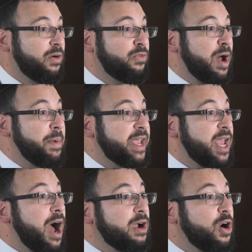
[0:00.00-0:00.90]
Rabbi
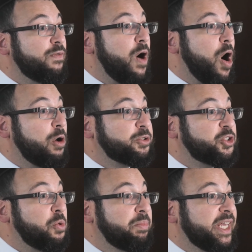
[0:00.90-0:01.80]
Yaakov
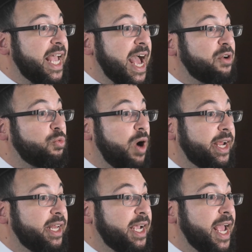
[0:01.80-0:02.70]
also began
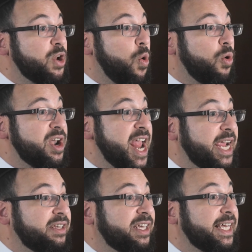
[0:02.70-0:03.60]
writing an
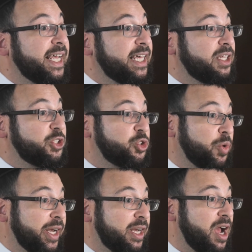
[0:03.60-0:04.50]
ornate,
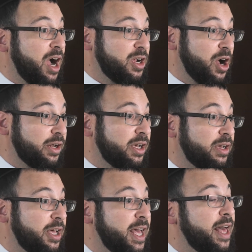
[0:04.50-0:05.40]
illustrated
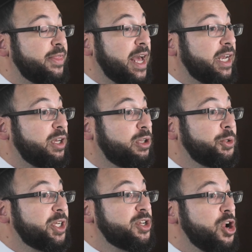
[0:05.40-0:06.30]
Haggadah that
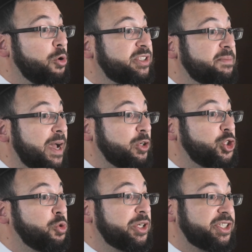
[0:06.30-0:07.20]
included notes about
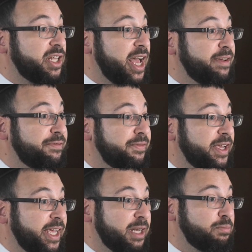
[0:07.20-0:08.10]
Jewish life
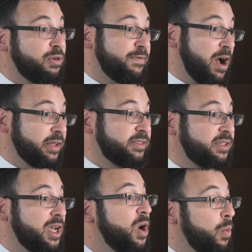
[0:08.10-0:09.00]
in
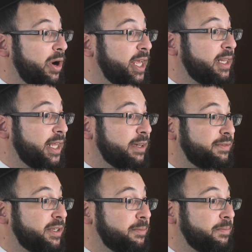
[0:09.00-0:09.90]
Provence, where he lived.